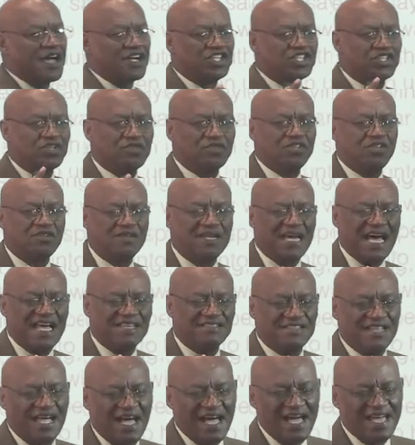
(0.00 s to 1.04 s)
I showed you
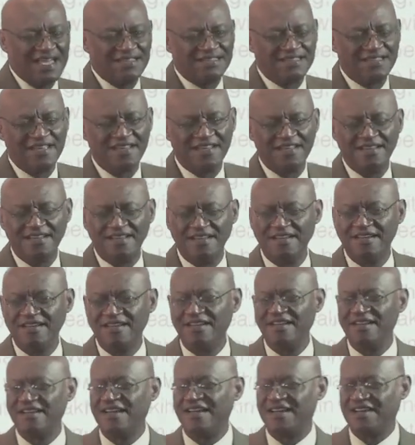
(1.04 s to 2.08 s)
last night.
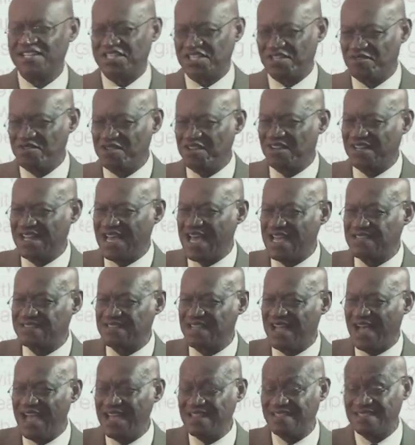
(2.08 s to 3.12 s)
I showed you last
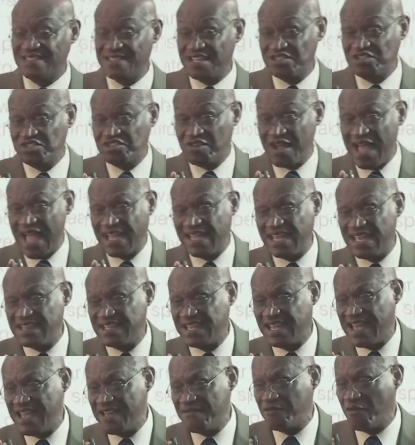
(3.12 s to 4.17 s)
night. The
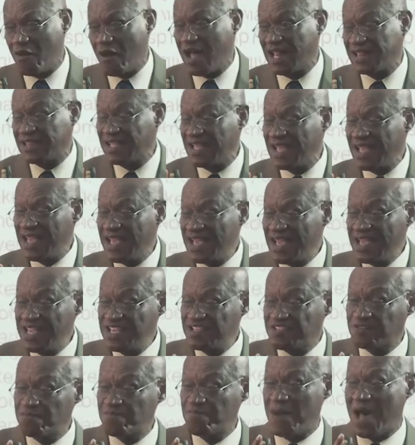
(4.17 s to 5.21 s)
dragon gave what?
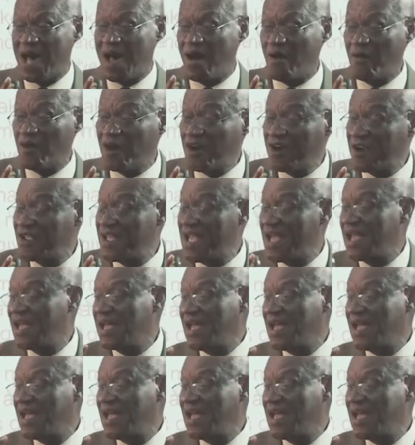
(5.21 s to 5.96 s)
His power,